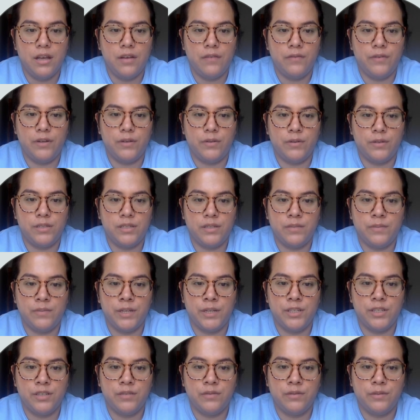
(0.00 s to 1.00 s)
frequency
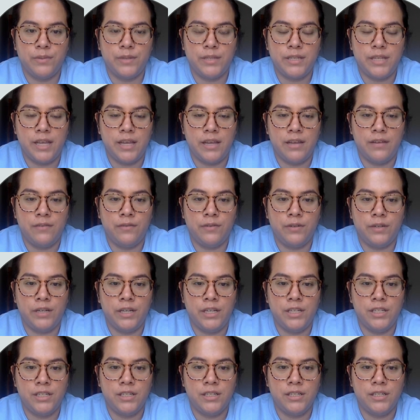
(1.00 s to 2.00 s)
measure will be taken for
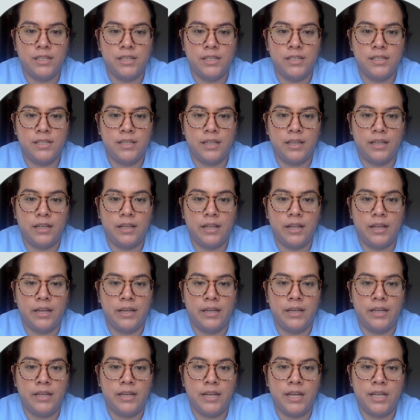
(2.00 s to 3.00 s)
each instance that the
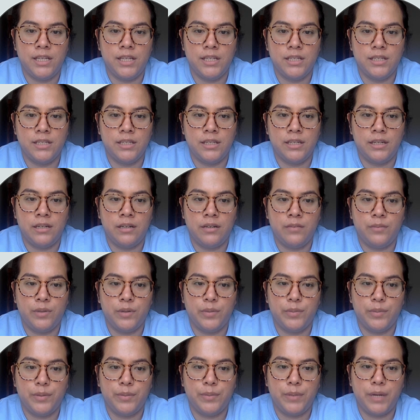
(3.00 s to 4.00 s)
client engages in
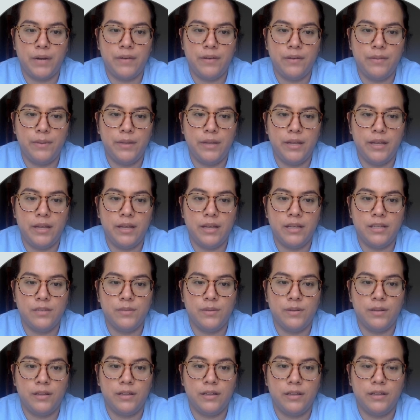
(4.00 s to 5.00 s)
inappropriate private play, as
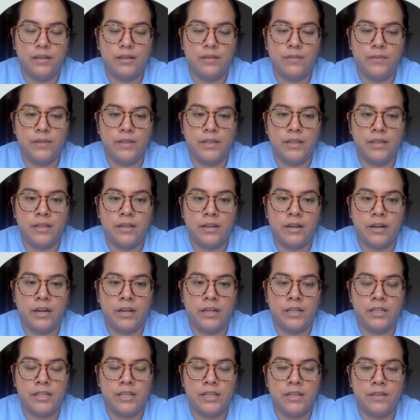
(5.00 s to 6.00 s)
well within an
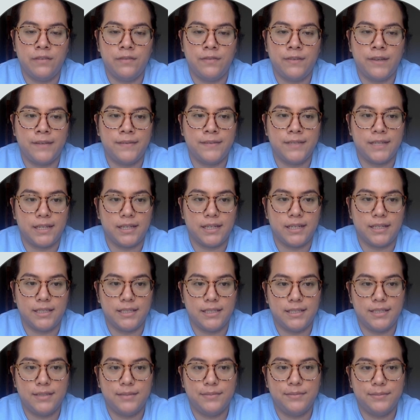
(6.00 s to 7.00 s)
RT of 5
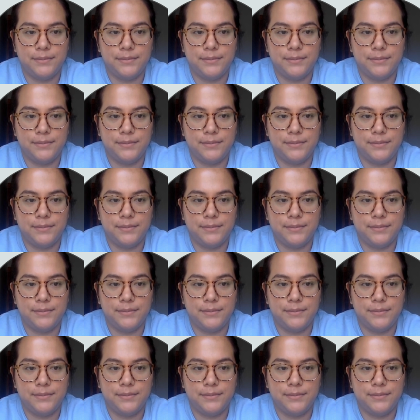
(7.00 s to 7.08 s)
seconds.